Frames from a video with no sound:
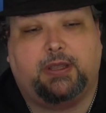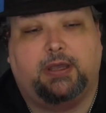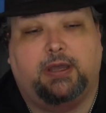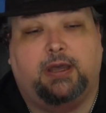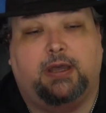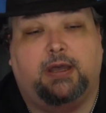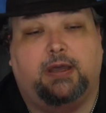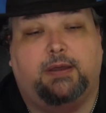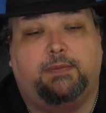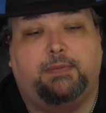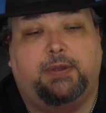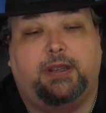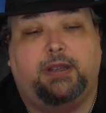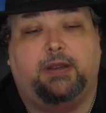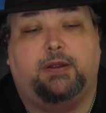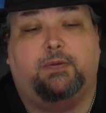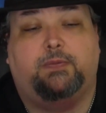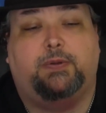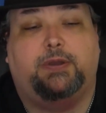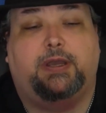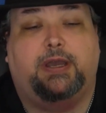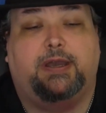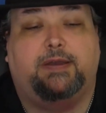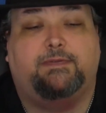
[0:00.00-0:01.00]
Um, here
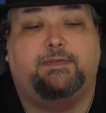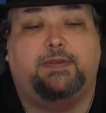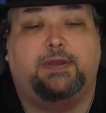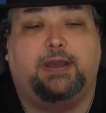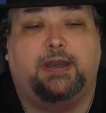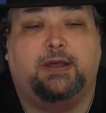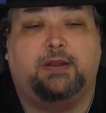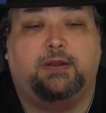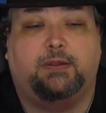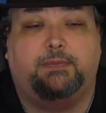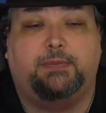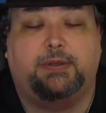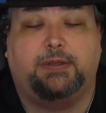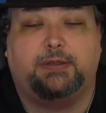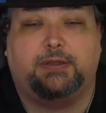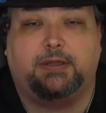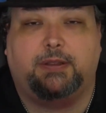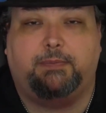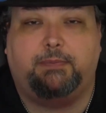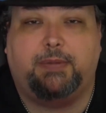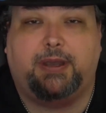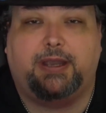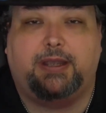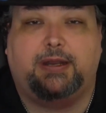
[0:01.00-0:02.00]
we have the element, the
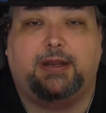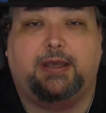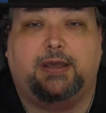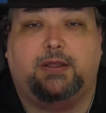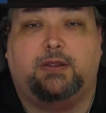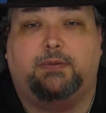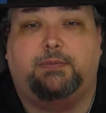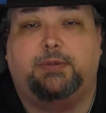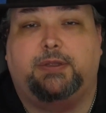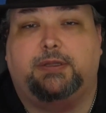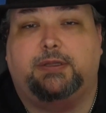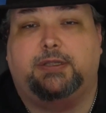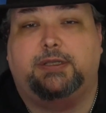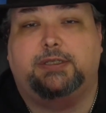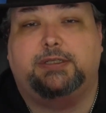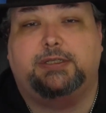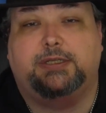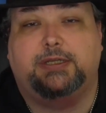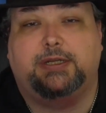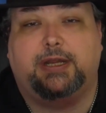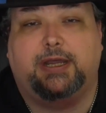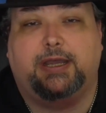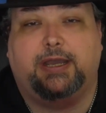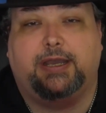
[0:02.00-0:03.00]
main element
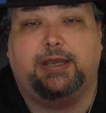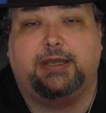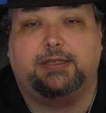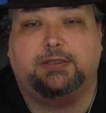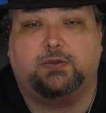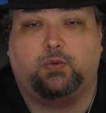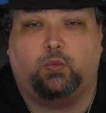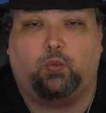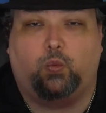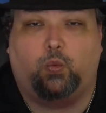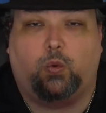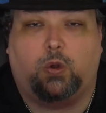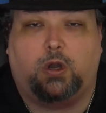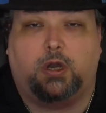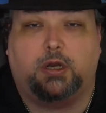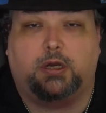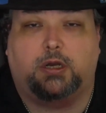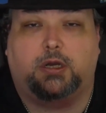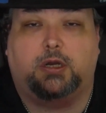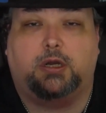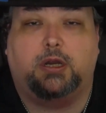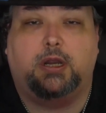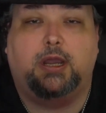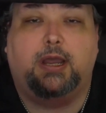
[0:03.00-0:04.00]
listed as
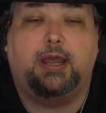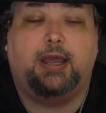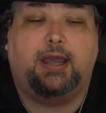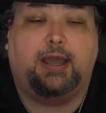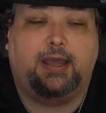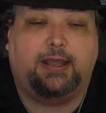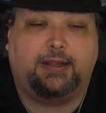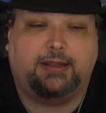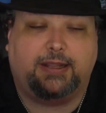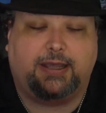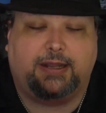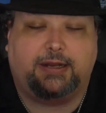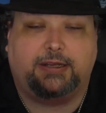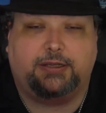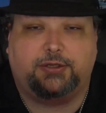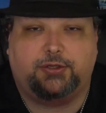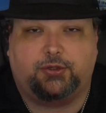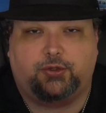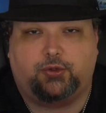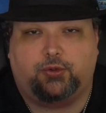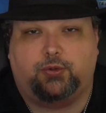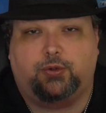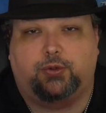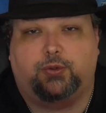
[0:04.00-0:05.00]
water. And that is
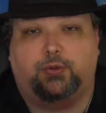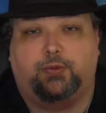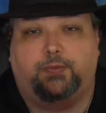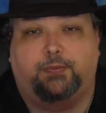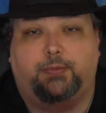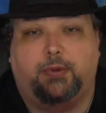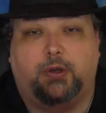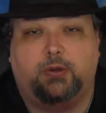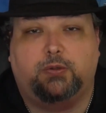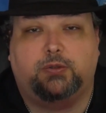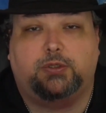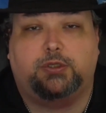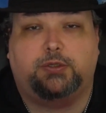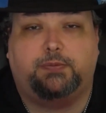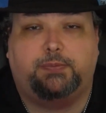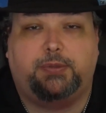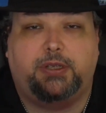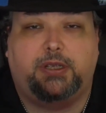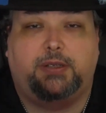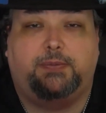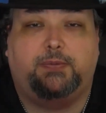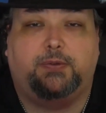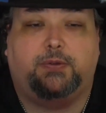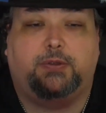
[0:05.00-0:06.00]
true. Most
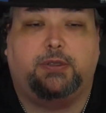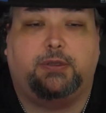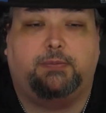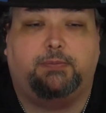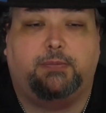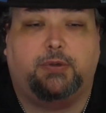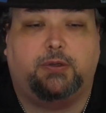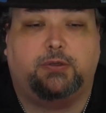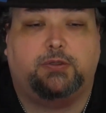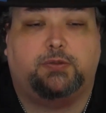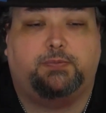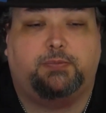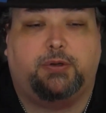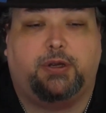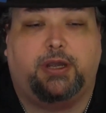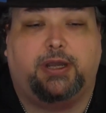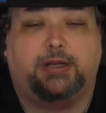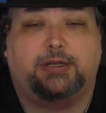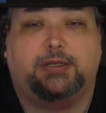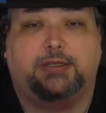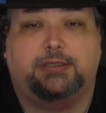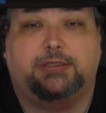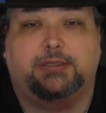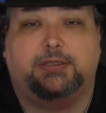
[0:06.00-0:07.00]
people in most
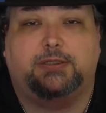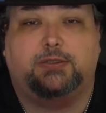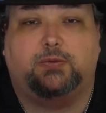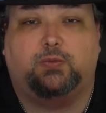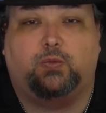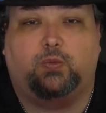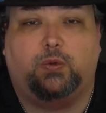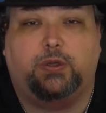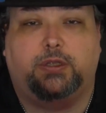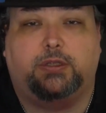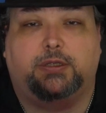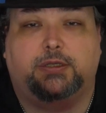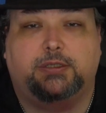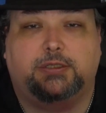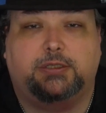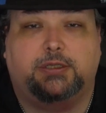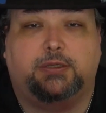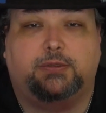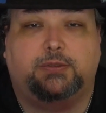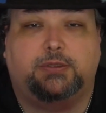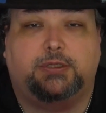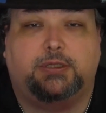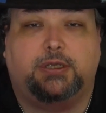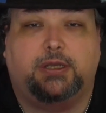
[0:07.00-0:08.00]
practices will
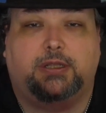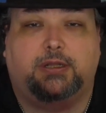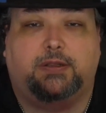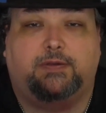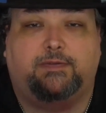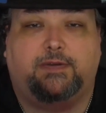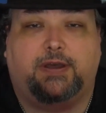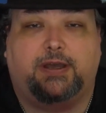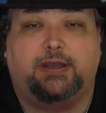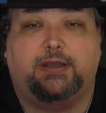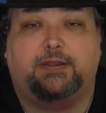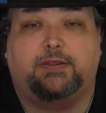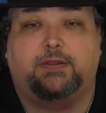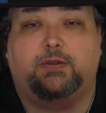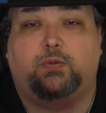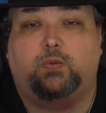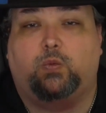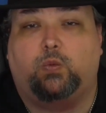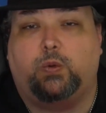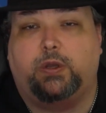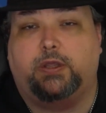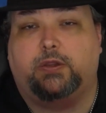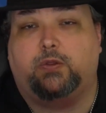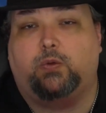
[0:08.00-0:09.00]
associate
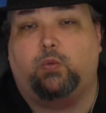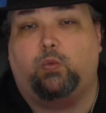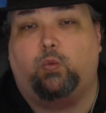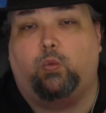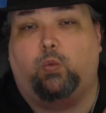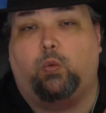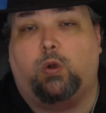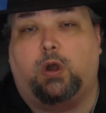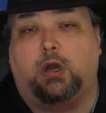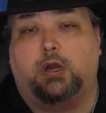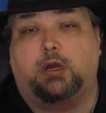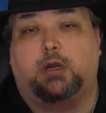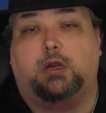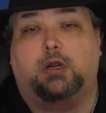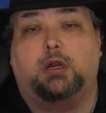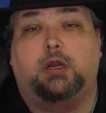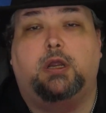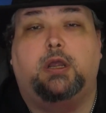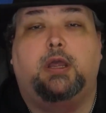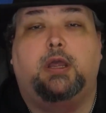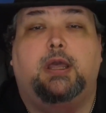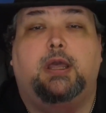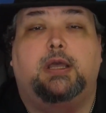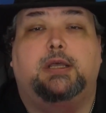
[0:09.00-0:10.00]
Leviathan with water.
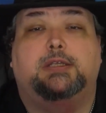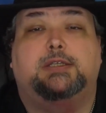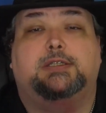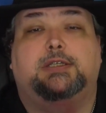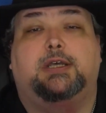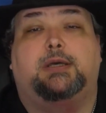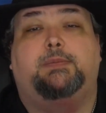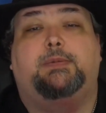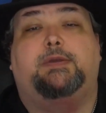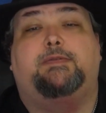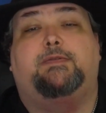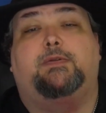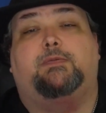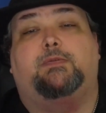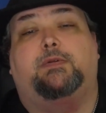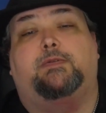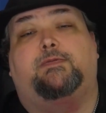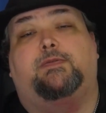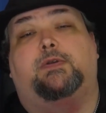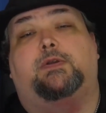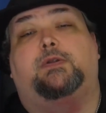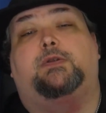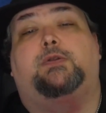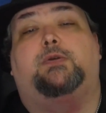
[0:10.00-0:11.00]
Some even
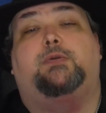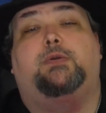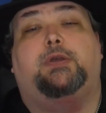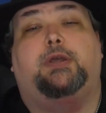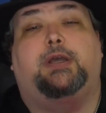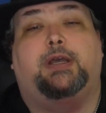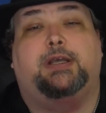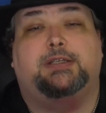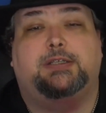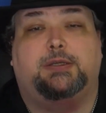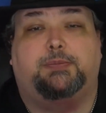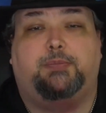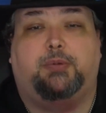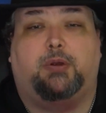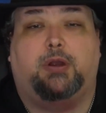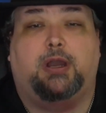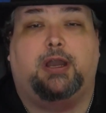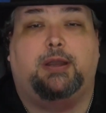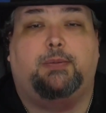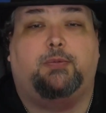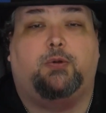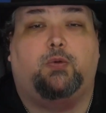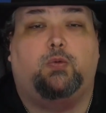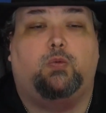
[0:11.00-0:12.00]
refer to it as a
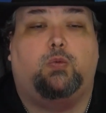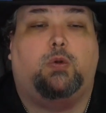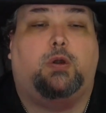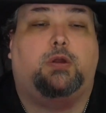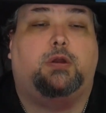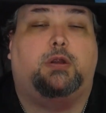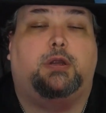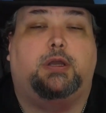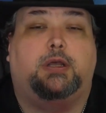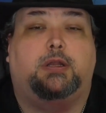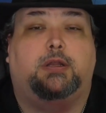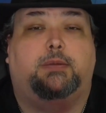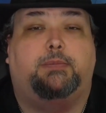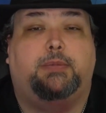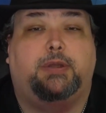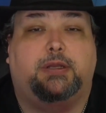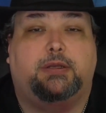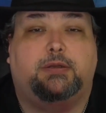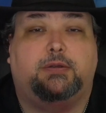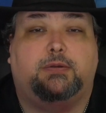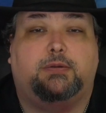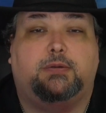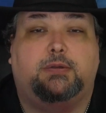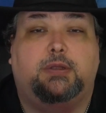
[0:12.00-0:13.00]
primal water
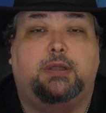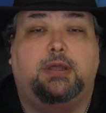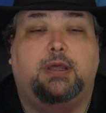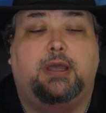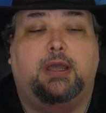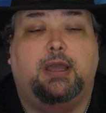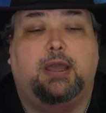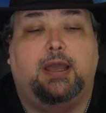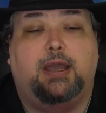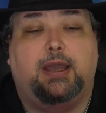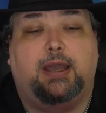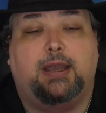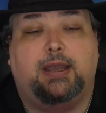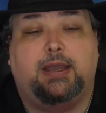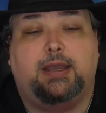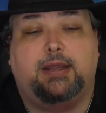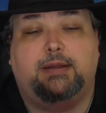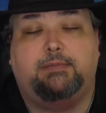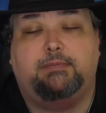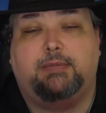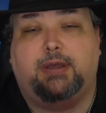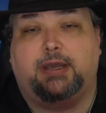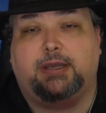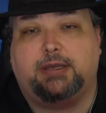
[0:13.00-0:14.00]
elemental,
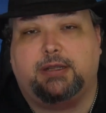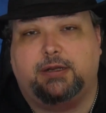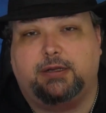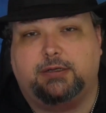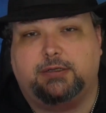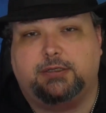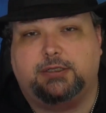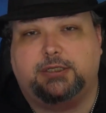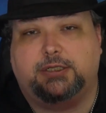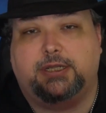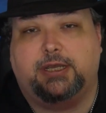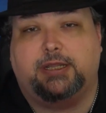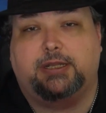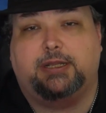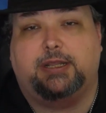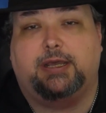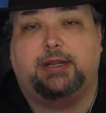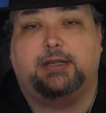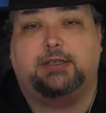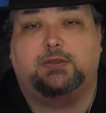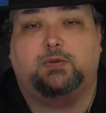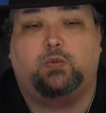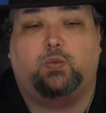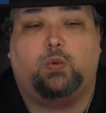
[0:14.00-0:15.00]
and I can understand
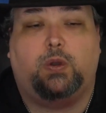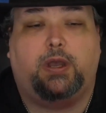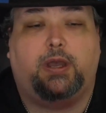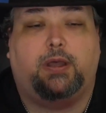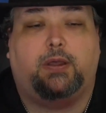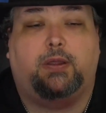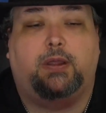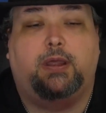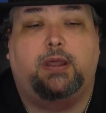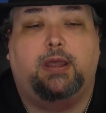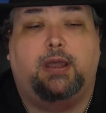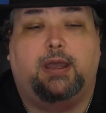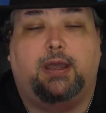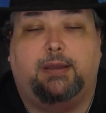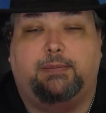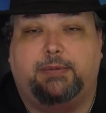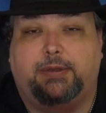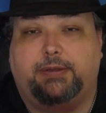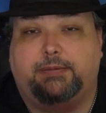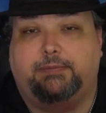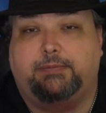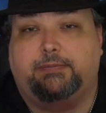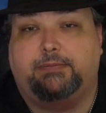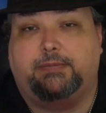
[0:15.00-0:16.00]
that as well. I
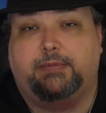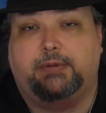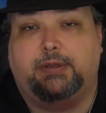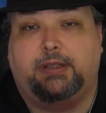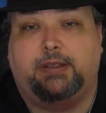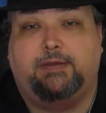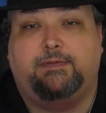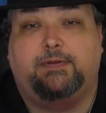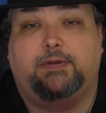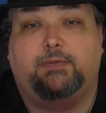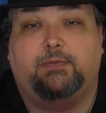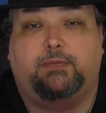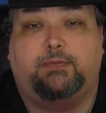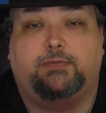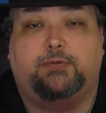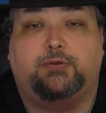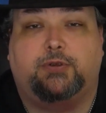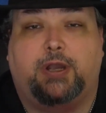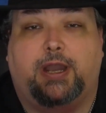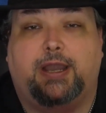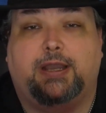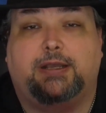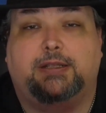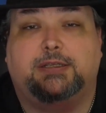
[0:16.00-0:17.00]
mean, even
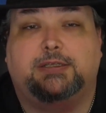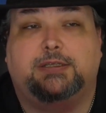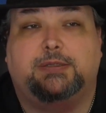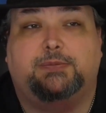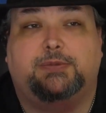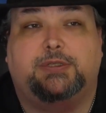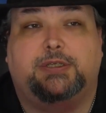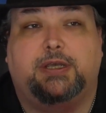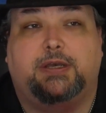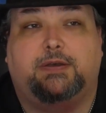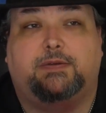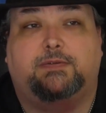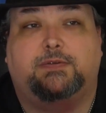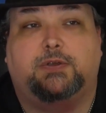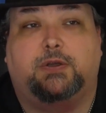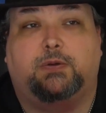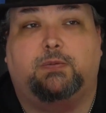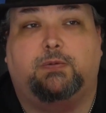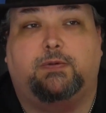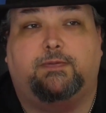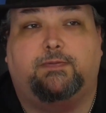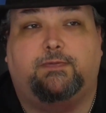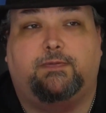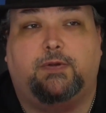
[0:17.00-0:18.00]
dragons themselves are
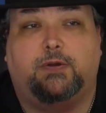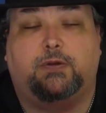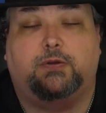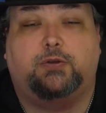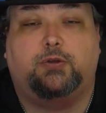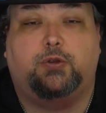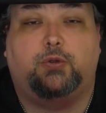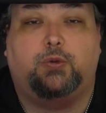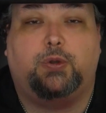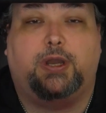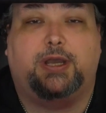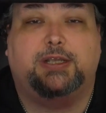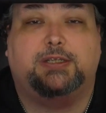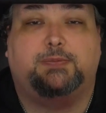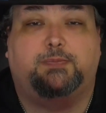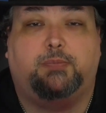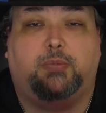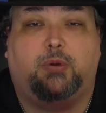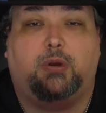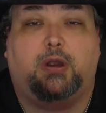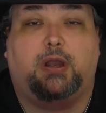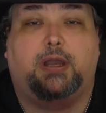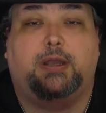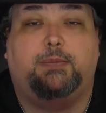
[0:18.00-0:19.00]
referred to as
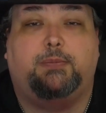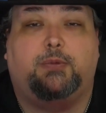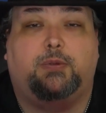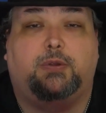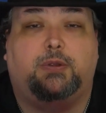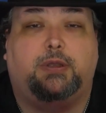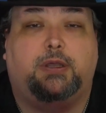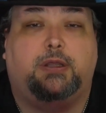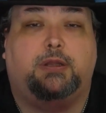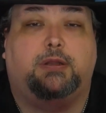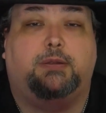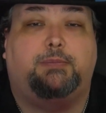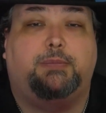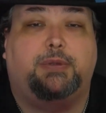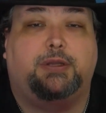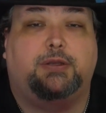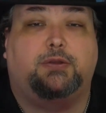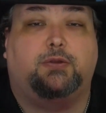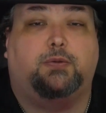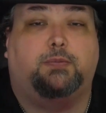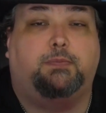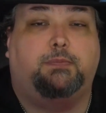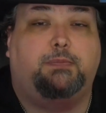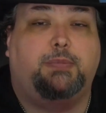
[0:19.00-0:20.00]
primal
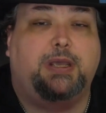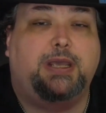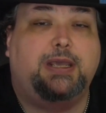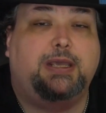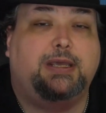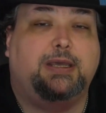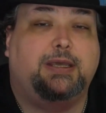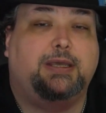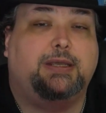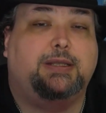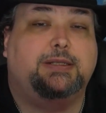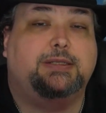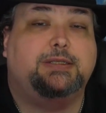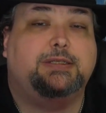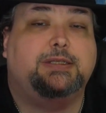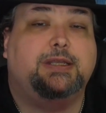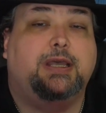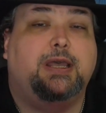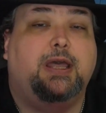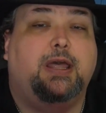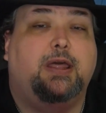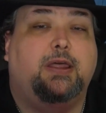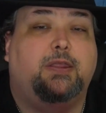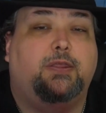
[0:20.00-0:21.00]
elemental beings,
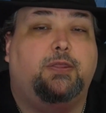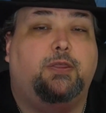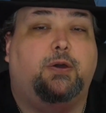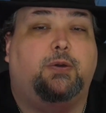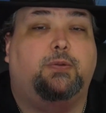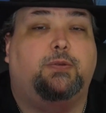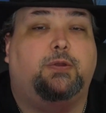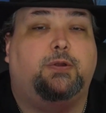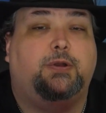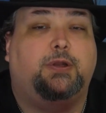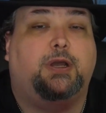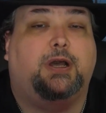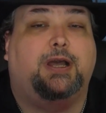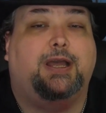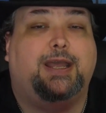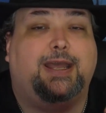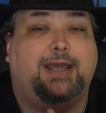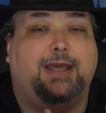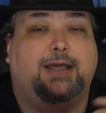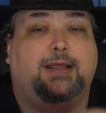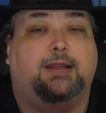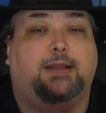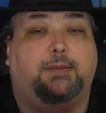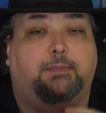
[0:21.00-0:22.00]
though they're not
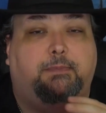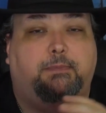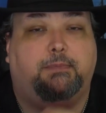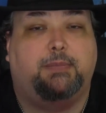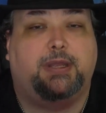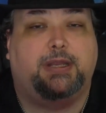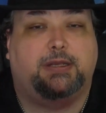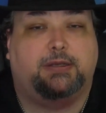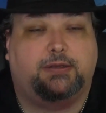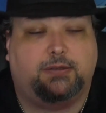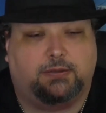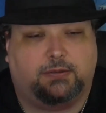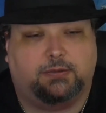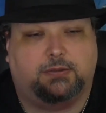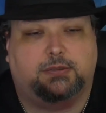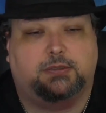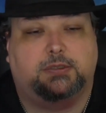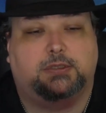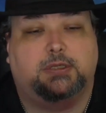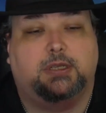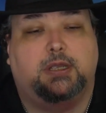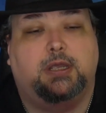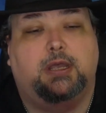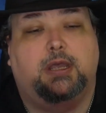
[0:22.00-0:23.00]

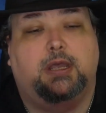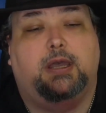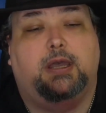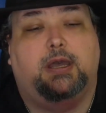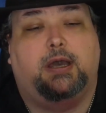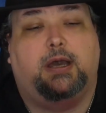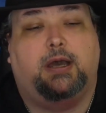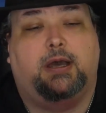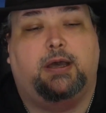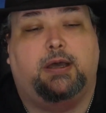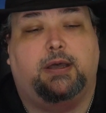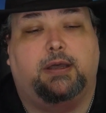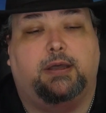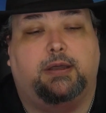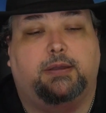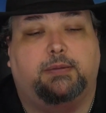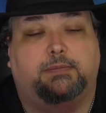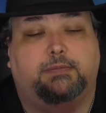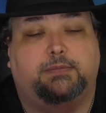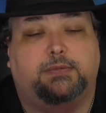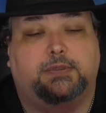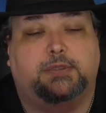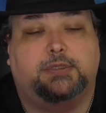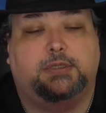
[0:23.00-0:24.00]
elementals.
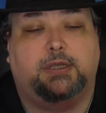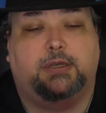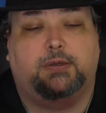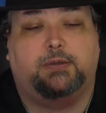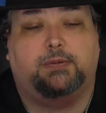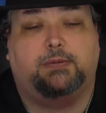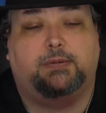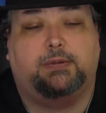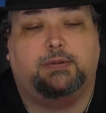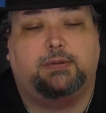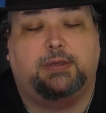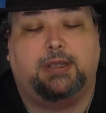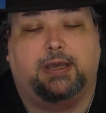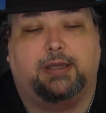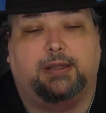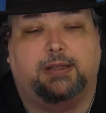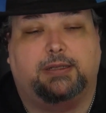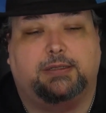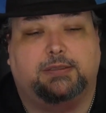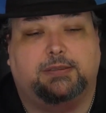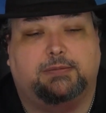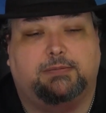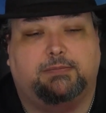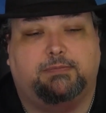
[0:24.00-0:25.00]
Um, so, yeah,
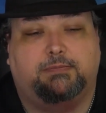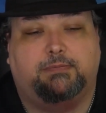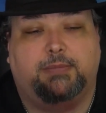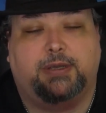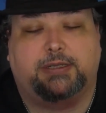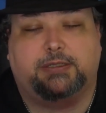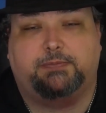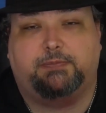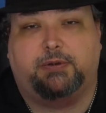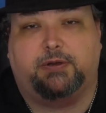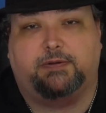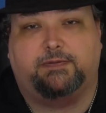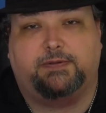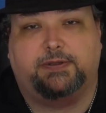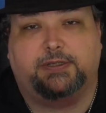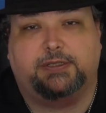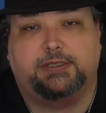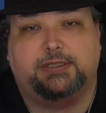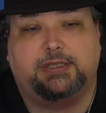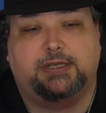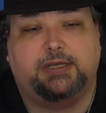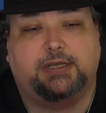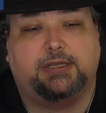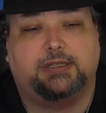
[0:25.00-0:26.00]
that makes perfect
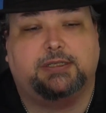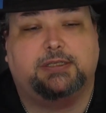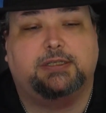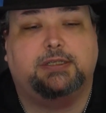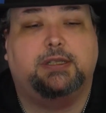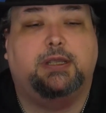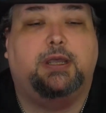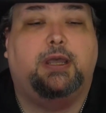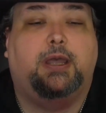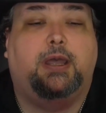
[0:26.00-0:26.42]
sense.